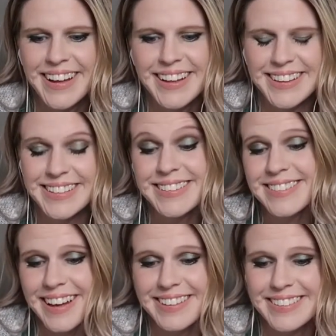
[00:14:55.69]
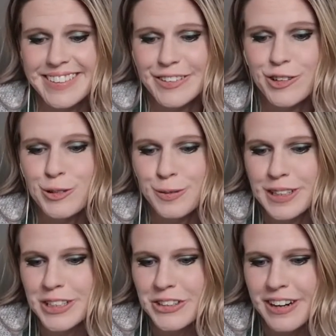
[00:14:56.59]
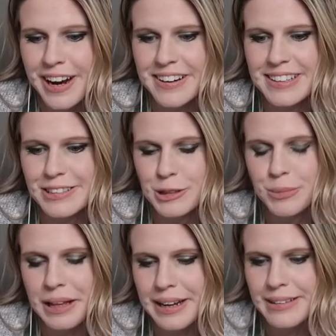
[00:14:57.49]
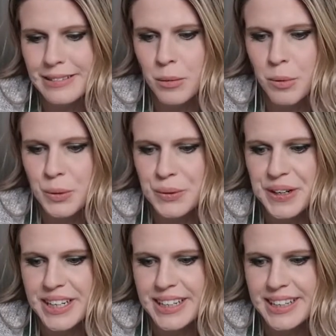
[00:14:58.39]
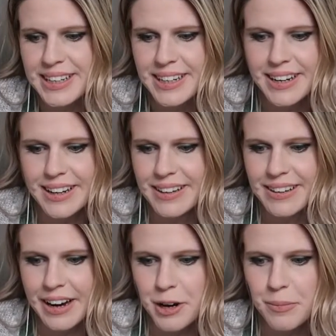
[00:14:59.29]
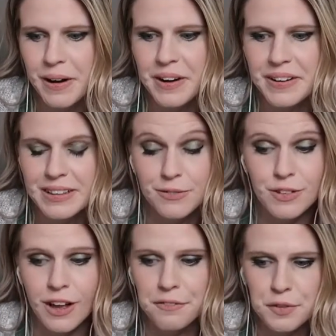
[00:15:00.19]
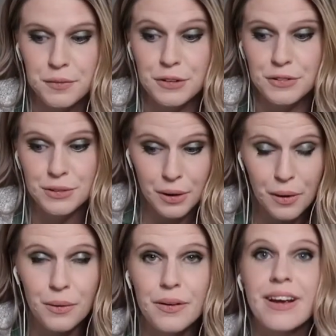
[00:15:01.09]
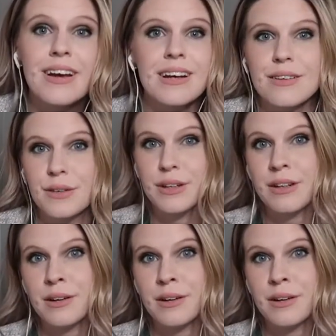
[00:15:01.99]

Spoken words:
This is actually cool. Richard Harris, who played Dumbledore in Harry Potter and the Philosopher's Stone. If you didn't